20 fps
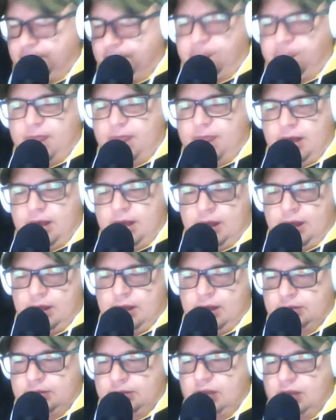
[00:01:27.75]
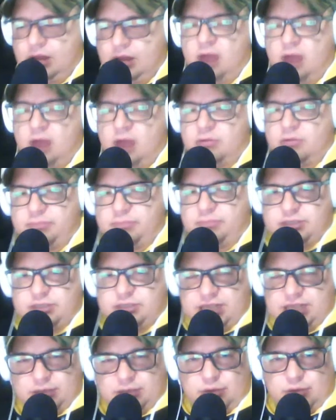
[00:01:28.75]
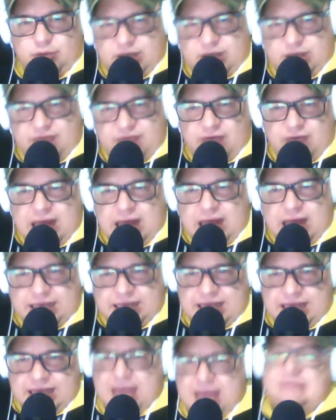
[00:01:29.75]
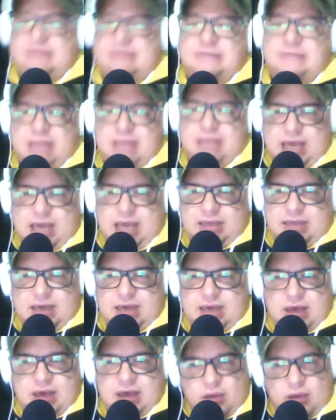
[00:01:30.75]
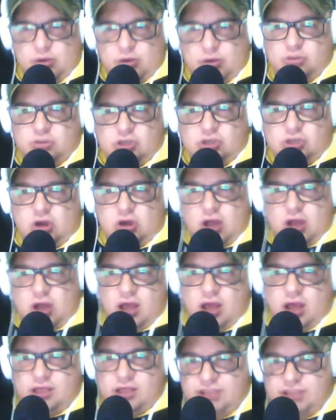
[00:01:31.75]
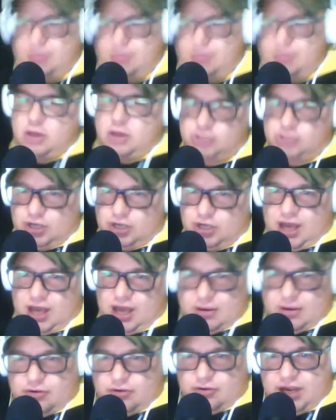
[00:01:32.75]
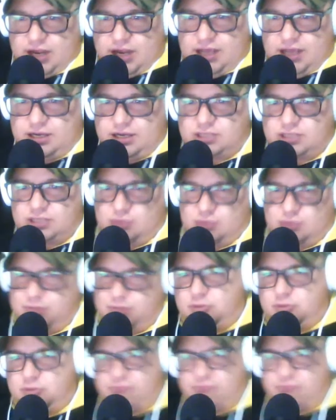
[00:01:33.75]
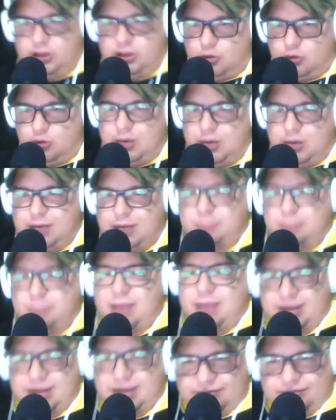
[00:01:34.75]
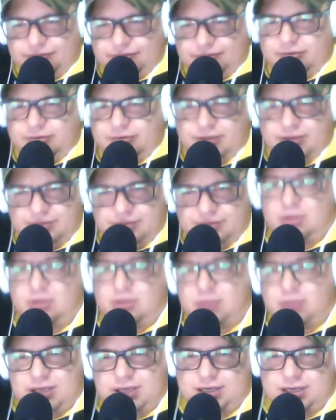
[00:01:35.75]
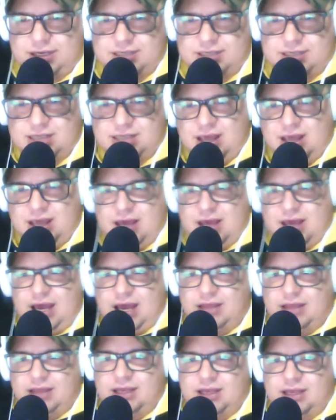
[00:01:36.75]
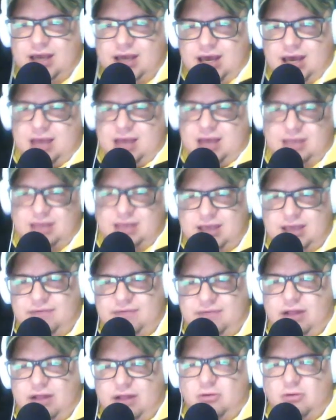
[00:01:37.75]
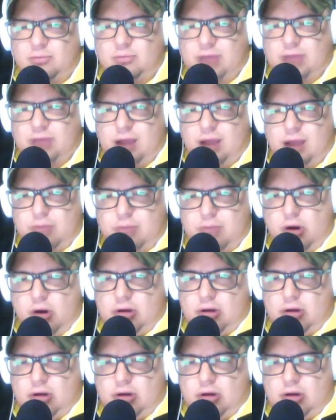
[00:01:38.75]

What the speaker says: I represent whenever I can. And we also got some oaks online already. Chris Swanepoel, welkom aan my. Donkey, Chris. And then Nikki, welcome, Takmo.